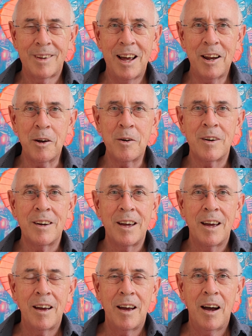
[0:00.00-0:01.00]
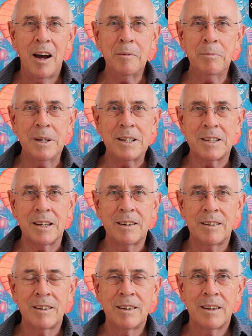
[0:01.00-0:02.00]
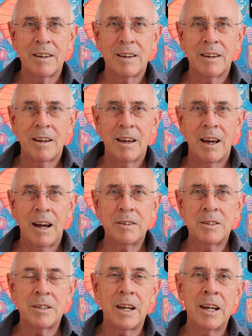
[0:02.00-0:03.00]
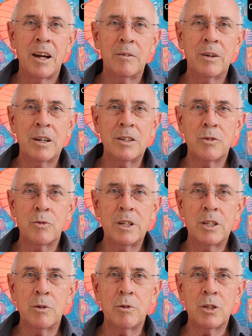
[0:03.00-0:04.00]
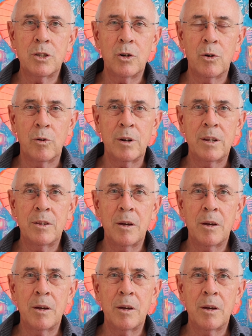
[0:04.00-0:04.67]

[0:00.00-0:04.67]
Hello, I'm Peter, and today I'm going to read you a story